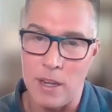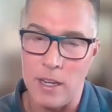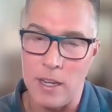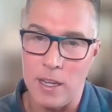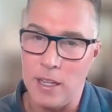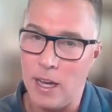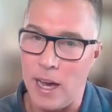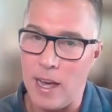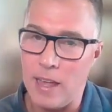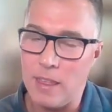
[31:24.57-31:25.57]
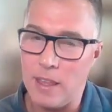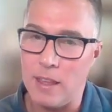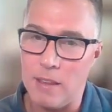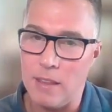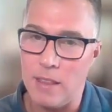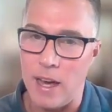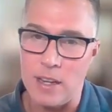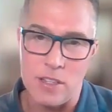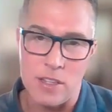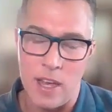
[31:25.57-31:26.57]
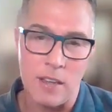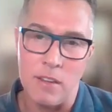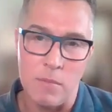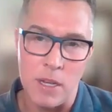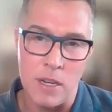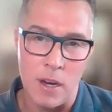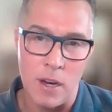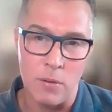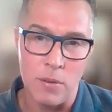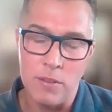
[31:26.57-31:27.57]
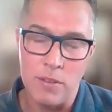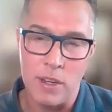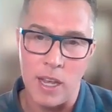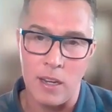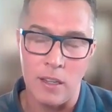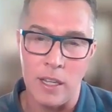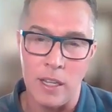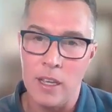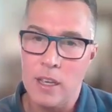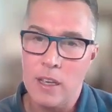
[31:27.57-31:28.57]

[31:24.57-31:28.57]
And I think that is a yet to be known, candidly.